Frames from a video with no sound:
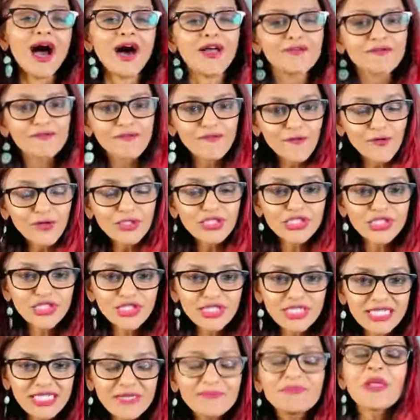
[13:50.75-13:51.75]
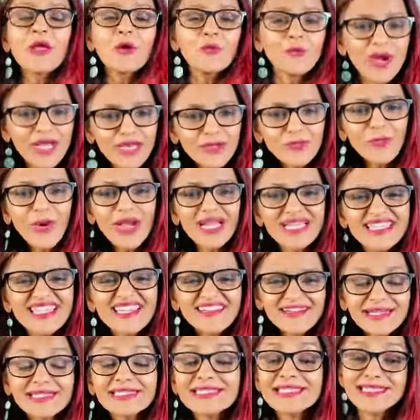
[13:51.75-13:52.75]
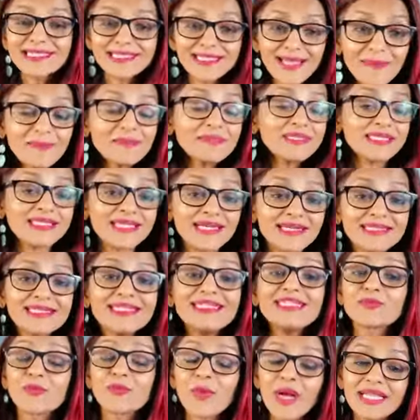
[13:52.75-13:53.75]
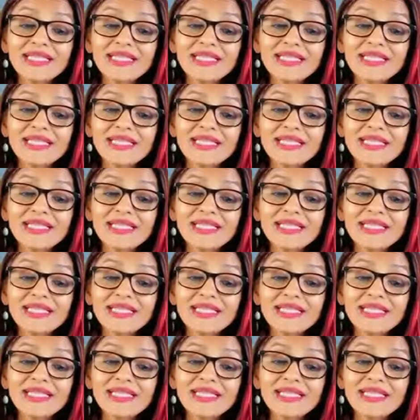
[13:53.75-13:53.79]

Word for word: Unfortunately, while while there are some studies,